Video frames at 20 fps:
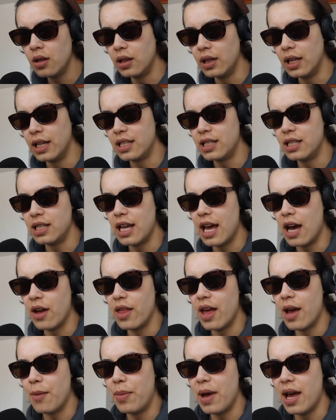let's see how
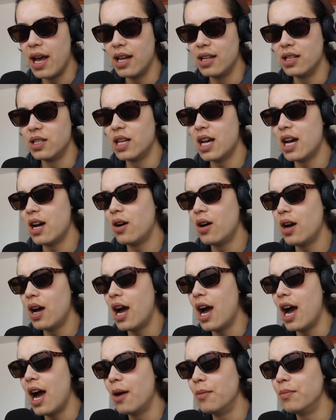that pans out.
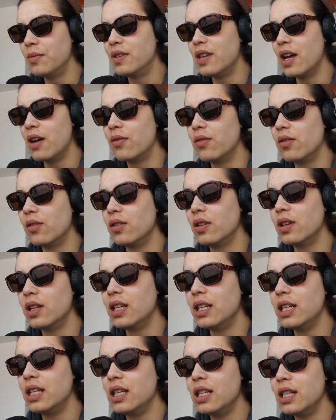I'm
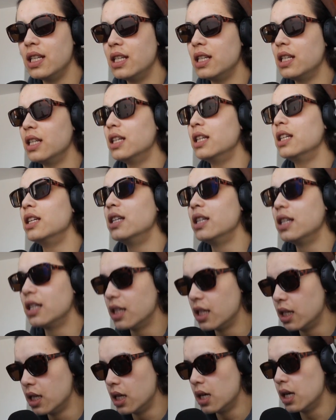
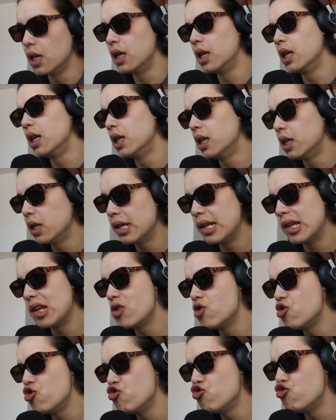definitely gonna
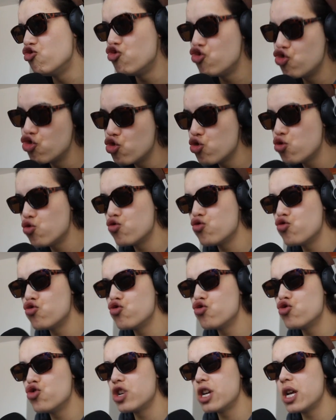
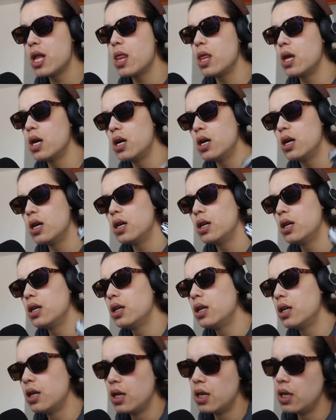enjoy the.
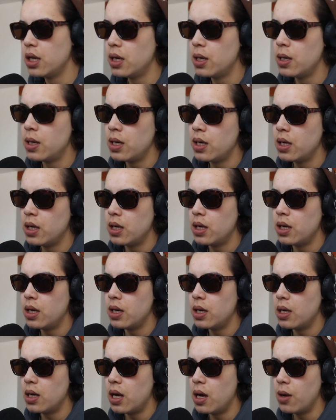
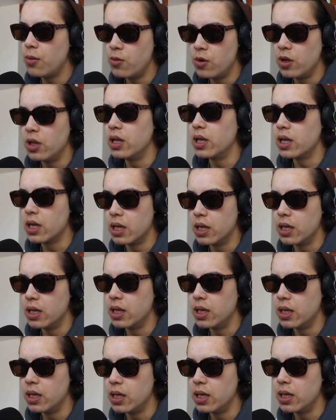I'm really
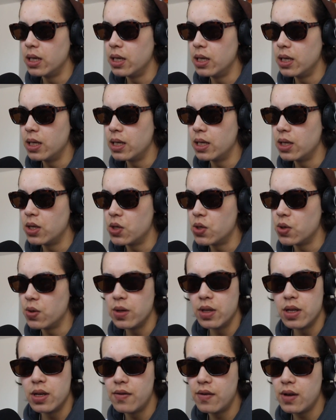gonna
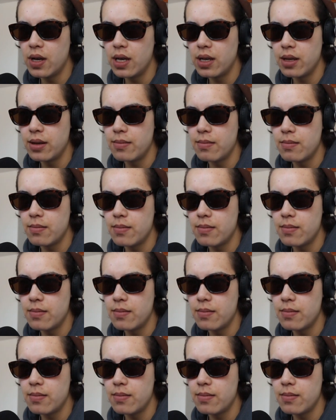enjoy the fight.